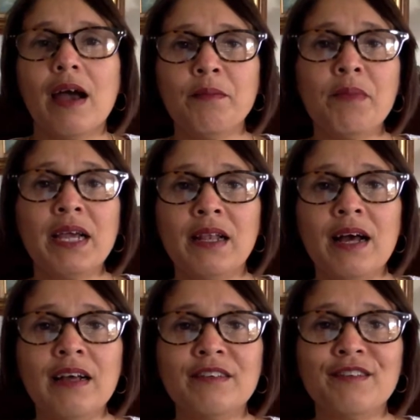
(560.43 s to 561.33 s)
And my
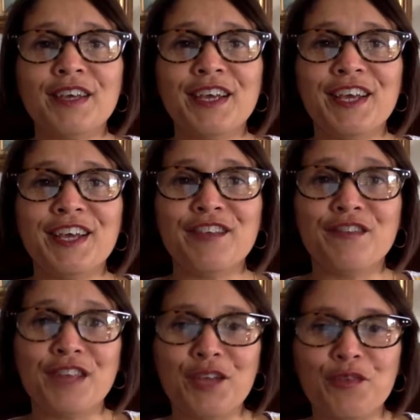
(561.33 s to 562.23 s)
last uh,
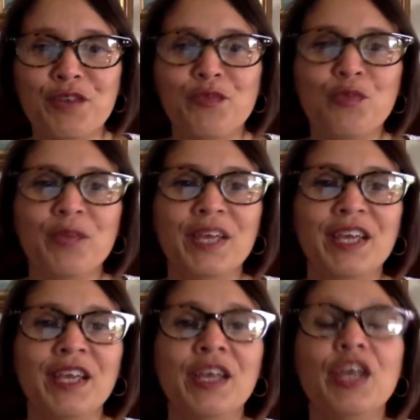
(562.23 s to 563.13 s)
secret will
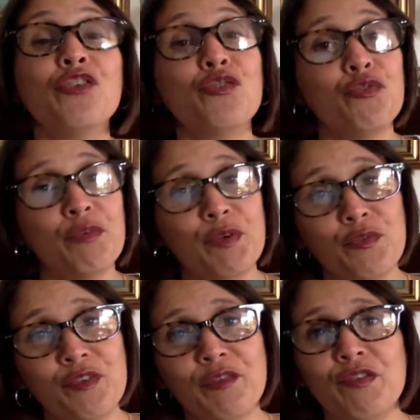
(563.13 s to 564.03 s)
be to review
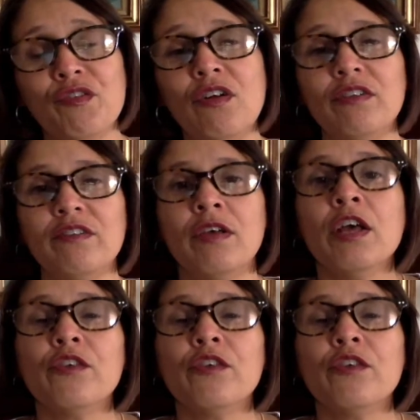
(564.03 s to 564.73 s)
the results.